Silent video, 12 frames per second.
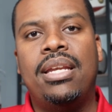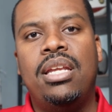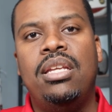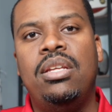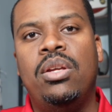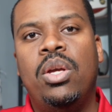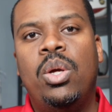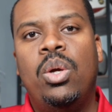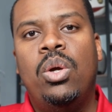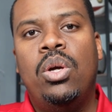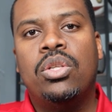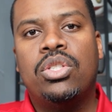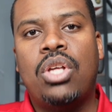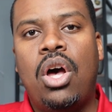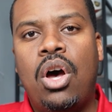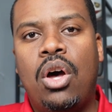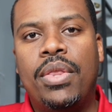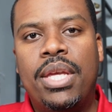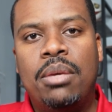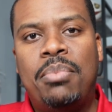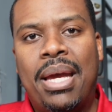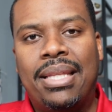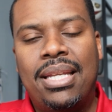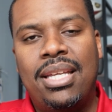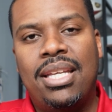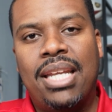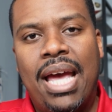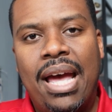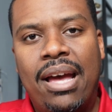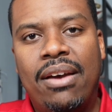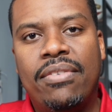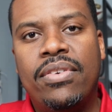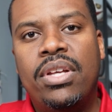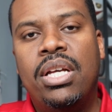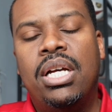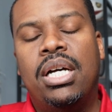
And he saw the impact that he can have.